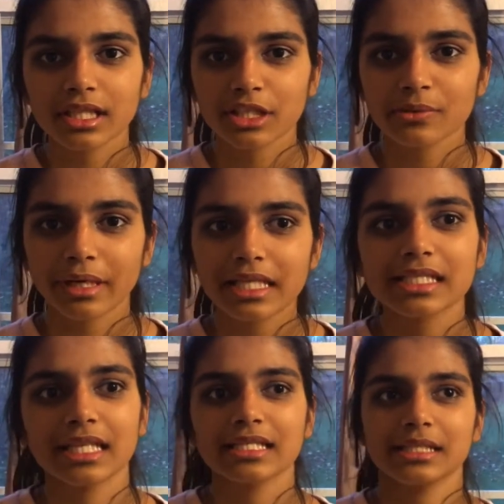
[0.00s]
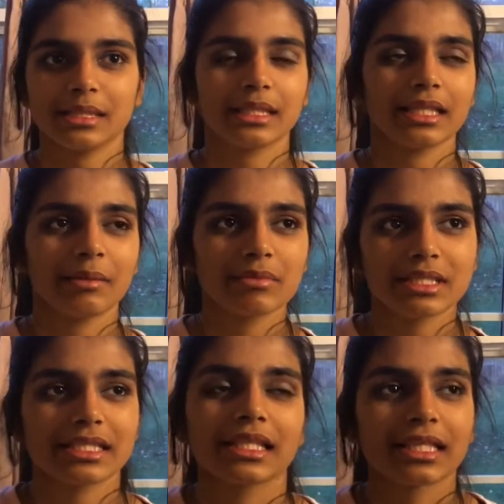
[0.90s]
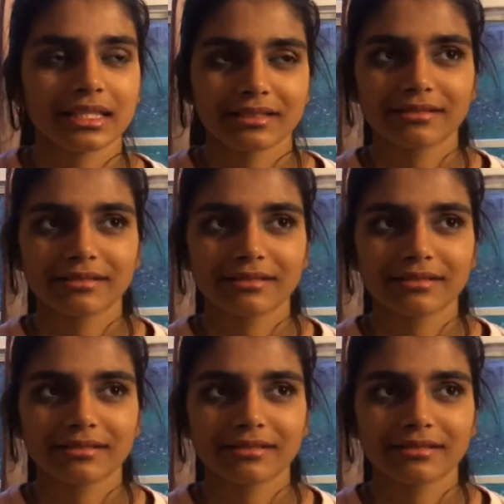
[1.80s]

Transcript: It's like twenty cents. I'm just like,